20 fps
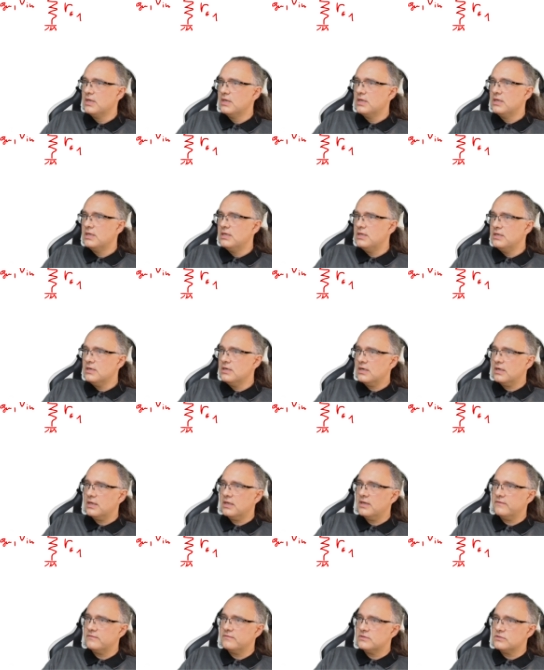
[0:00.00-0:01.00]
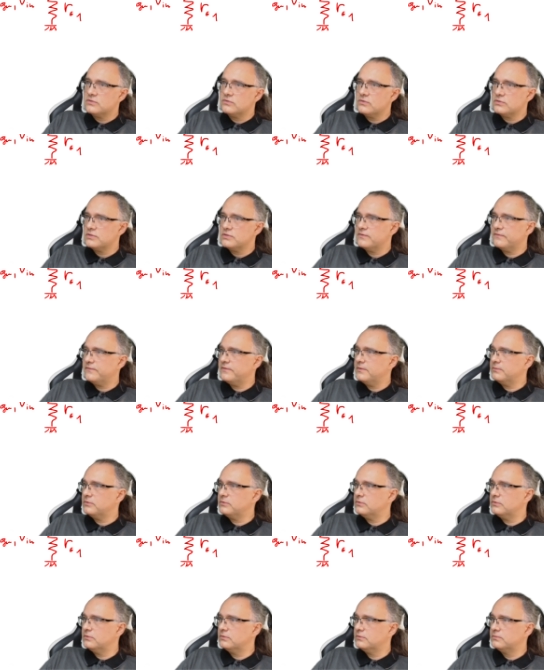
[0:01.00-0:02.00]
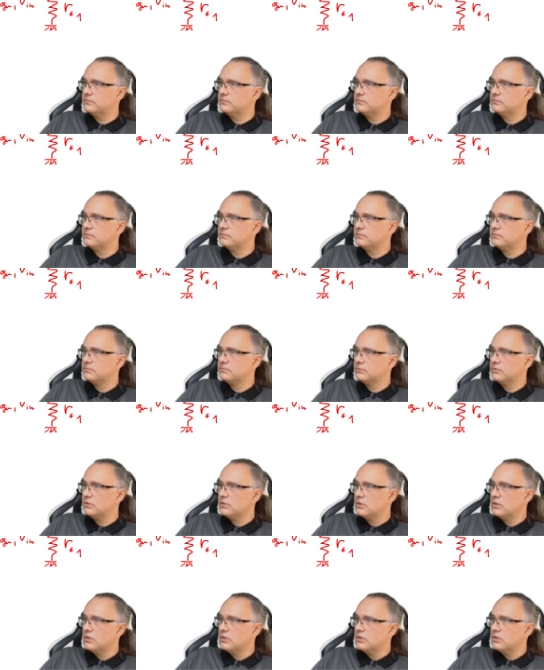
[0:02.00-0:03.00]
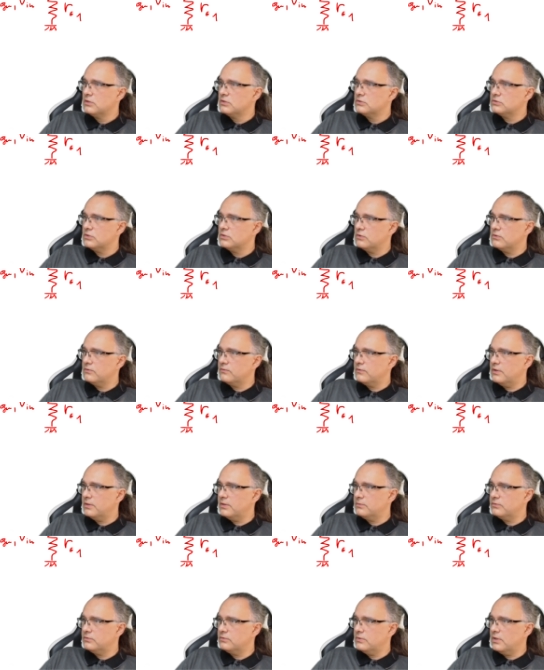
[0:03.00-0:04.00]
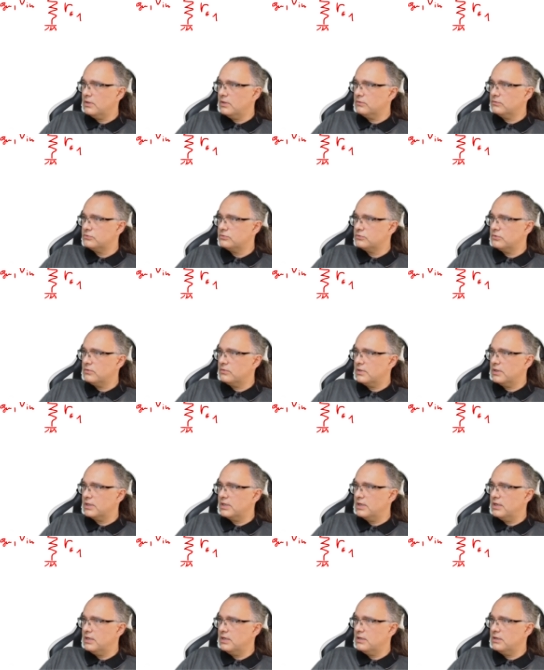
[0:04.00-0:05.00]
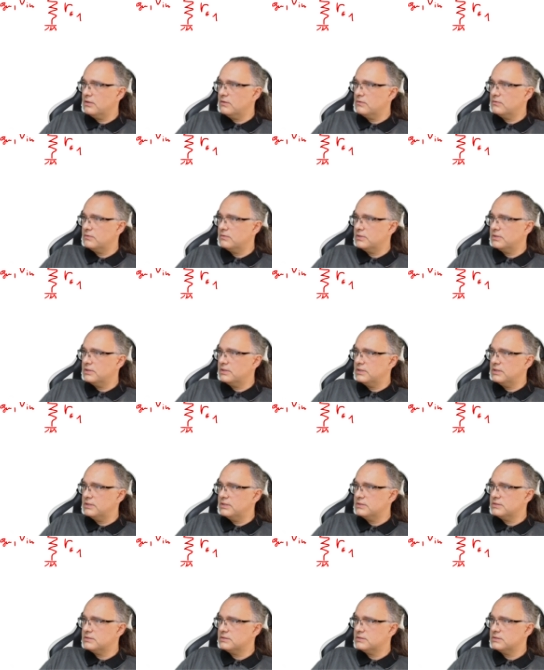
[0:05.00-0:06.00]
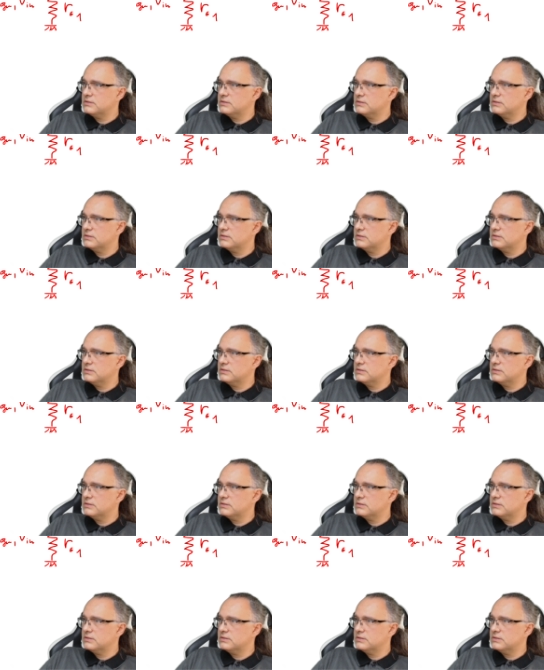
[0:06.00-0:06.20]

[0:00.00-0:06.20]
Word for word: Here I have the source of M2, so M2 I'll draw again with its